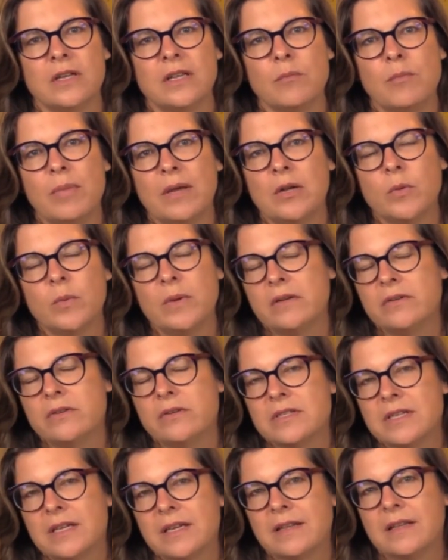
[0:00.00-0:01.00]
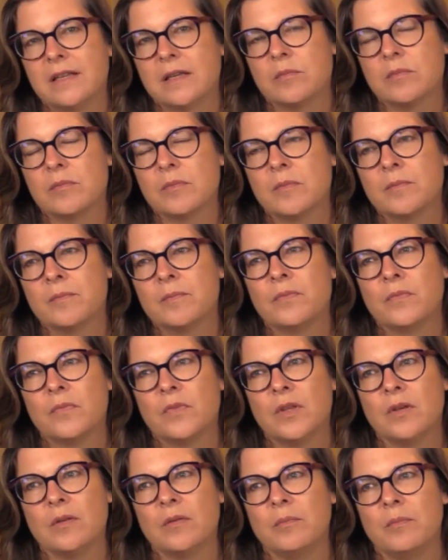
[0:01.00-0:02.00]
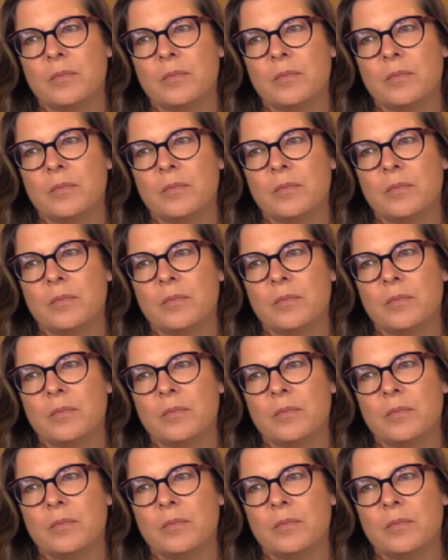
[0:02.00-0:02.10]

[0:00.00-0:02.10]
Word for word: And the better we understand them, the